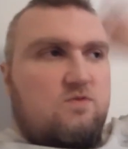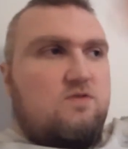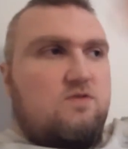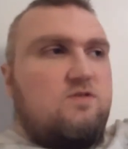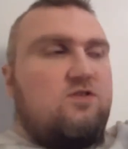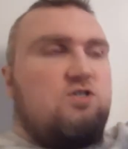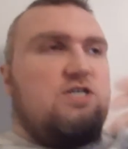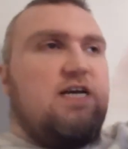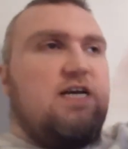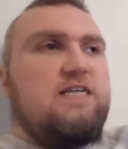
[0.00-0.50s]

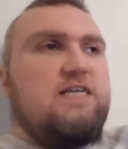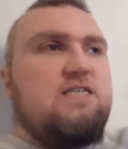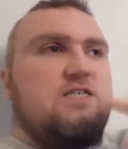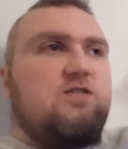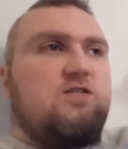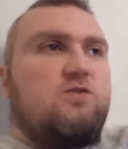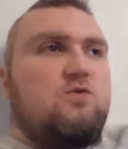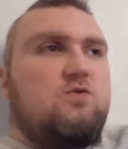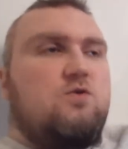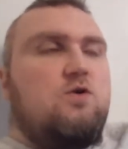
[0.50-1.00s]

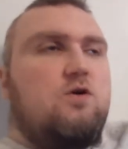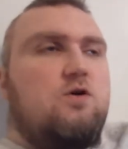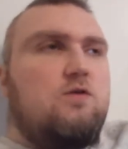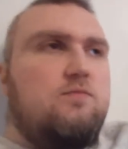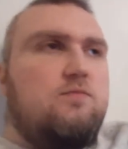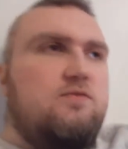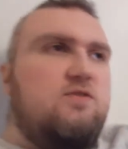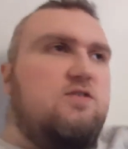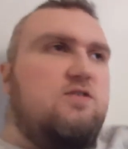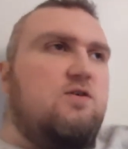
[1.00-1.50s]
changing through her
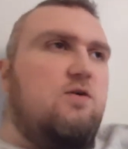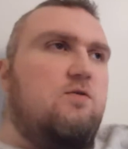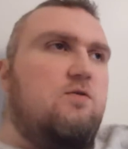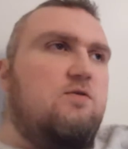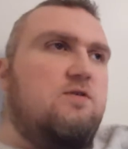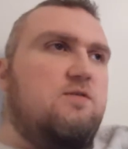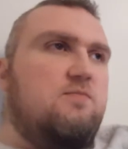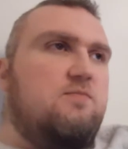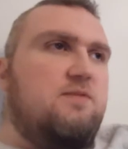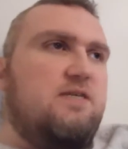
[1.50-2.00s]

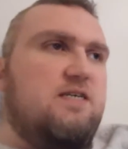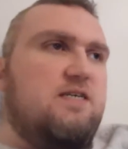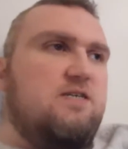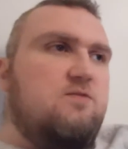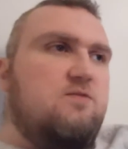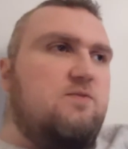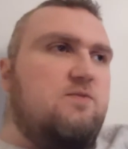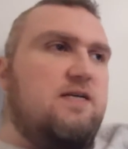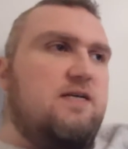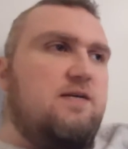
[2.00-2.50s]
personas
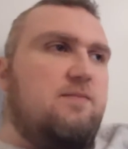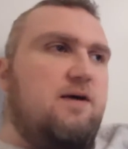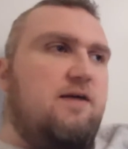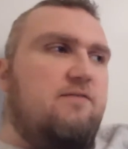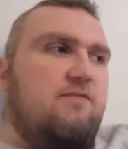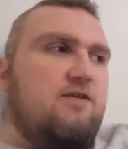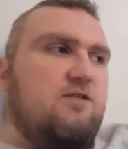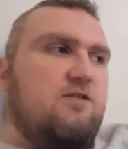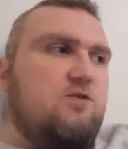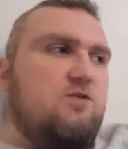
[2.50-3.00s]
because we end up
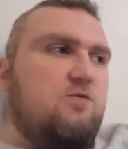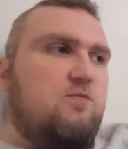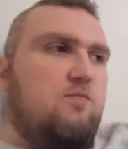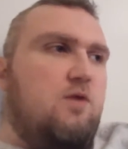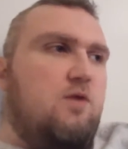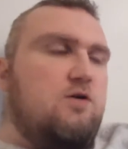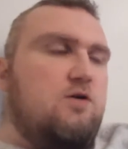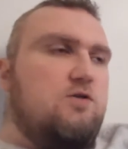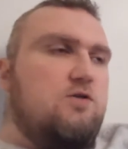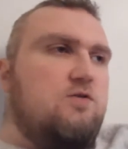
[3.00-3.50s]
having it to where
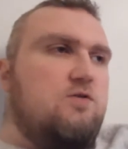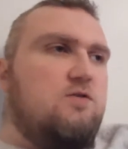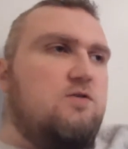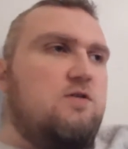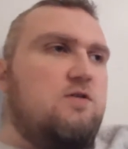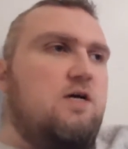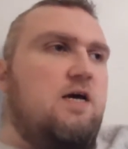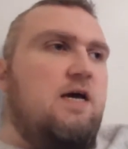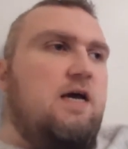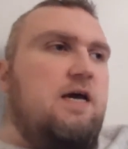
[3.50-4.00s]

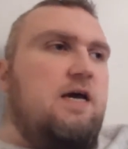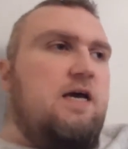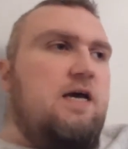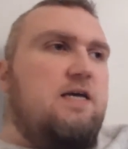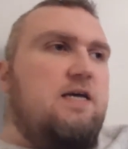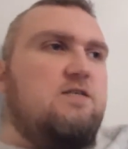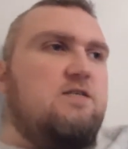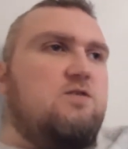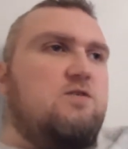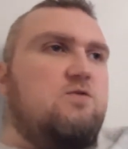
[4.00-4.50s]
Marshall
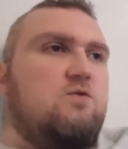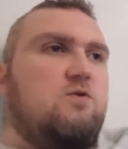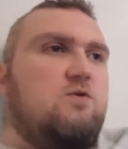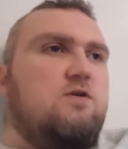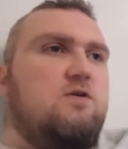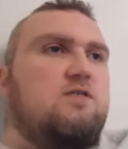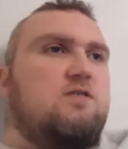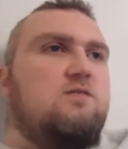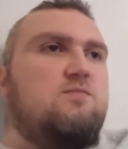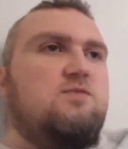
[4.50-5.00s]
is
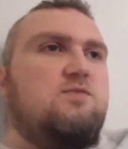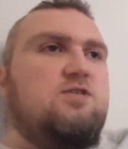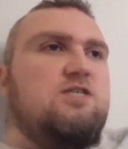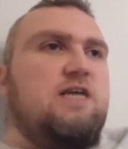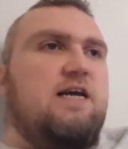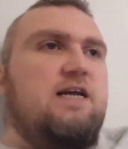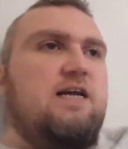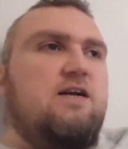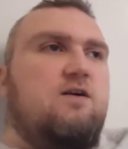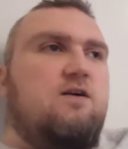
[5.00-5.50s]
throwing some
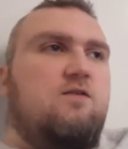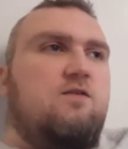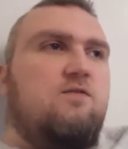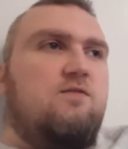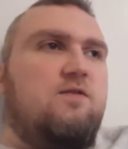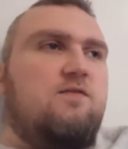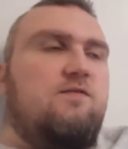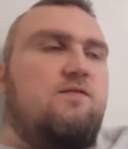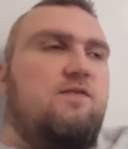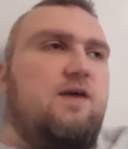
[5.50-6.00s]
shade all
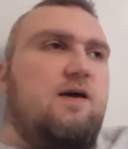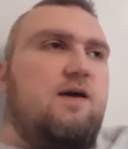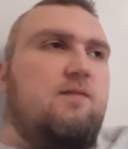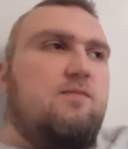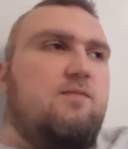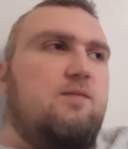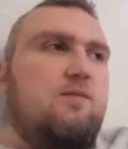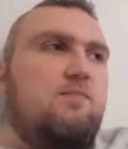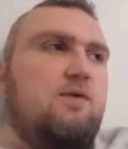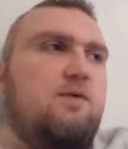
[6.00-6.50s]
over the
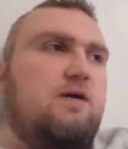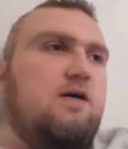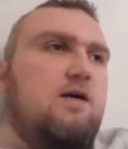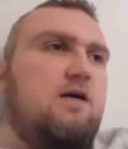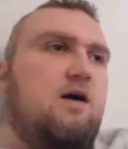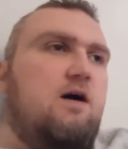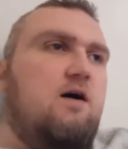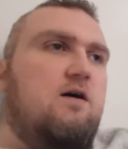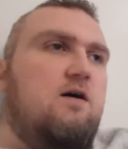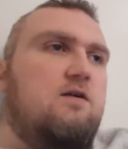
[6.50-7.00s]
family,
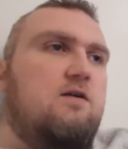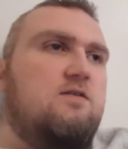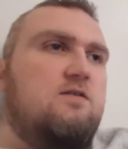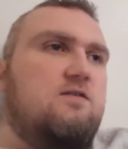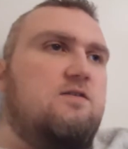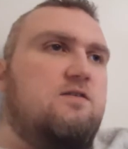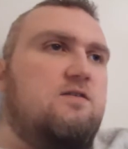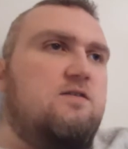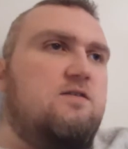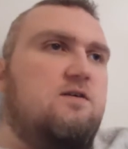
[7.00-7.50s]
being
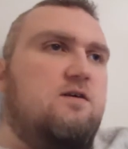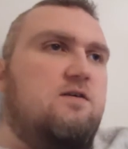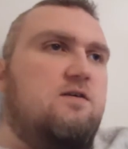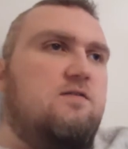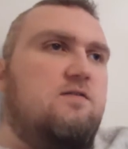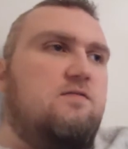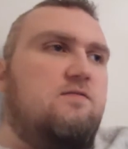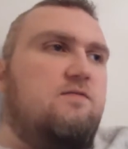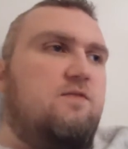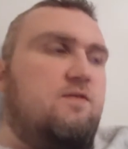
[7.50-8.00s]
honest
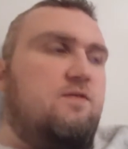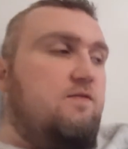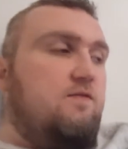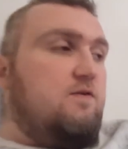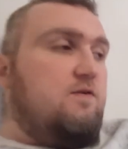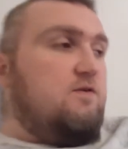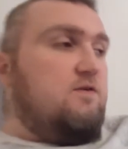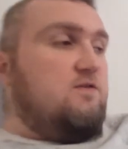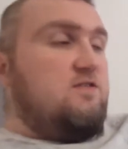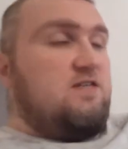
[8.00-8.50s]
uh, for the
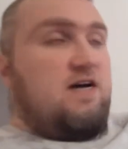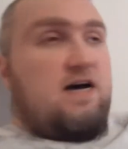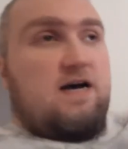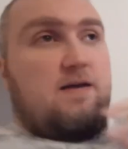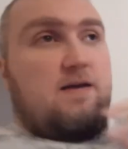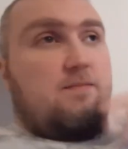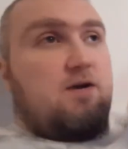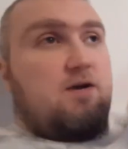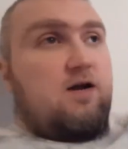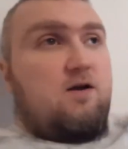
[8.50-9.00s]
first
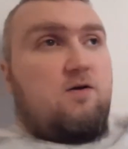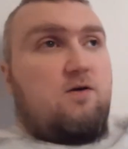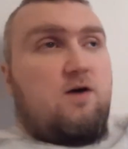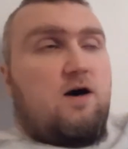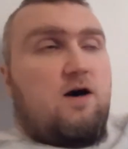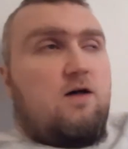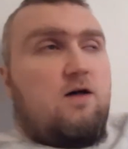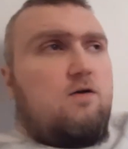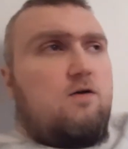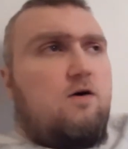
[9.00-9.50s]
time, and I don't know
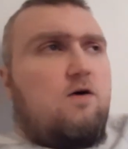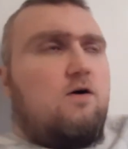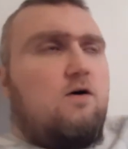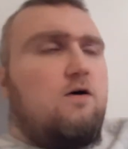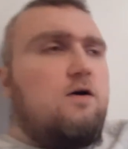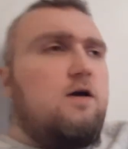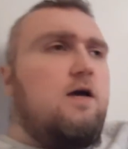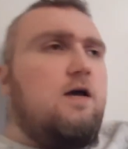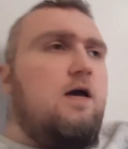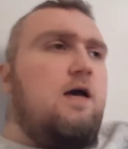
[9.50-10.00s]
how
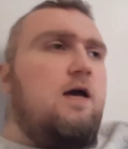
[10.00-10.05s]
long,